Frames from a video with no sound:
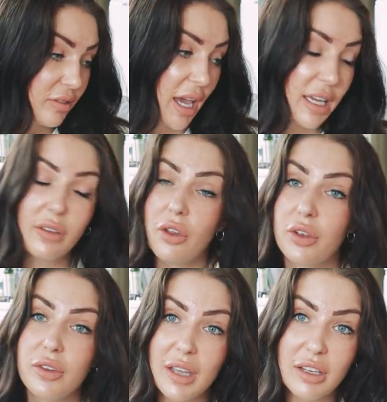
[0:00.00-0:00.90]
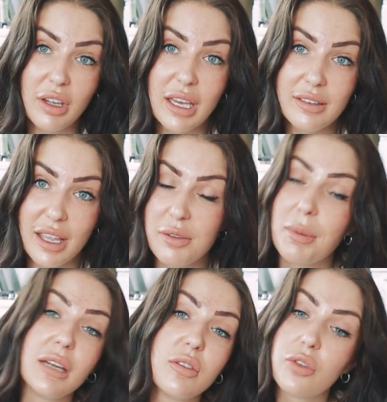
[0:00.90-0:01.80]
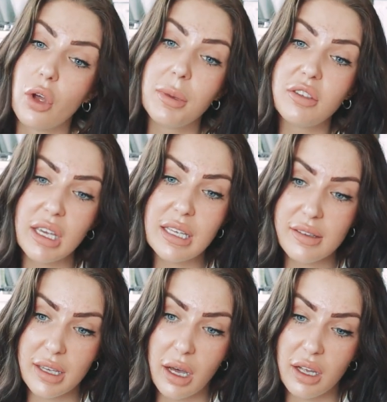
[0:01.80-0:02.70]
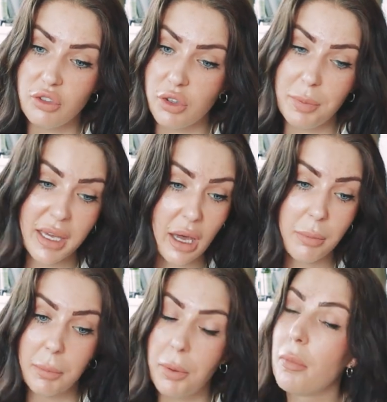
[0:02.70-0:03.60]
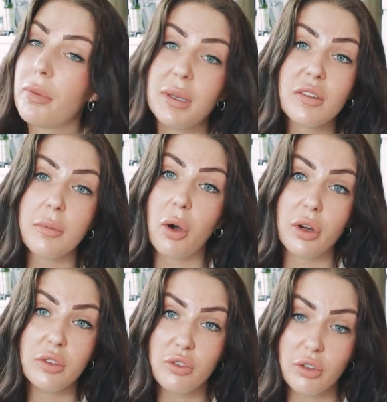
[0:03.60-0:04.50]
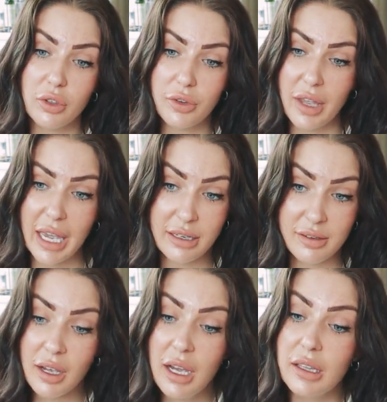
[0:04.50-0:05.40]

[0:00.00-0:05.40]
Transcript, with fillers: taking those sachets has made it so much easier just being able to pop them in some orange juice and